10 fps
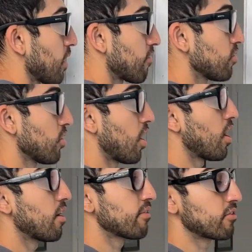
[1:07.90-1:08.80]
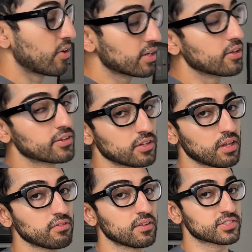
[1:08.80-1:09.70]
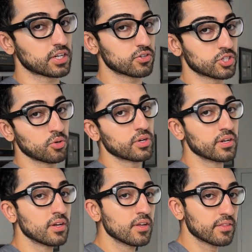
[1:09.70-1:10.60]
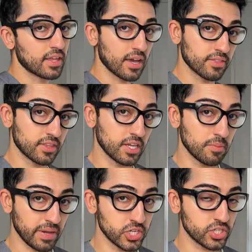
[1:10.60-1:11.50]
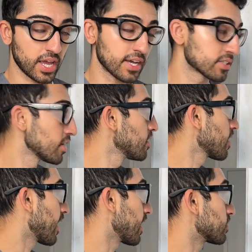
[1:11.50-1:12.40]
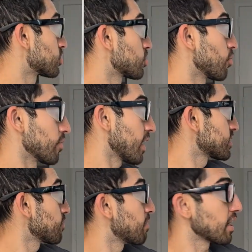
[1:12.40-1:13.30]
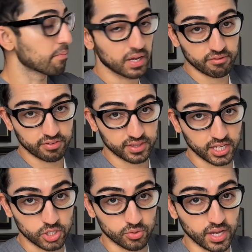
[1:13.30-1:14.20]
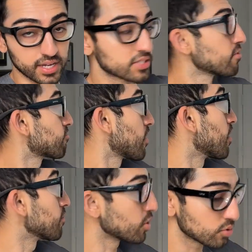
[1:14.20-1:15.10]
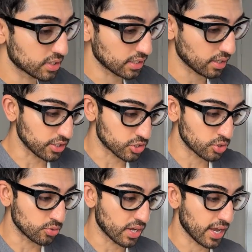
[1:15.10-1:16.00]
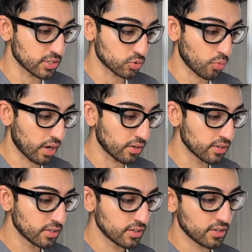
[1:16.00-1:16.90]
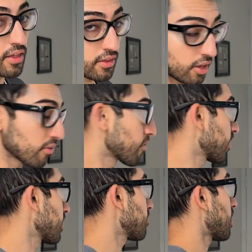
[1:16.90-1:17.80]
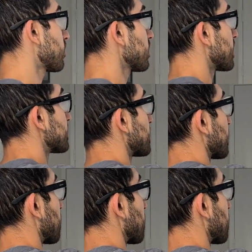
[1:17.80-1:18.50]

level of and regulate the level of serotonin that the patient has. And so that's a big benefit that you get from using Latuda as well. Another thing about it is that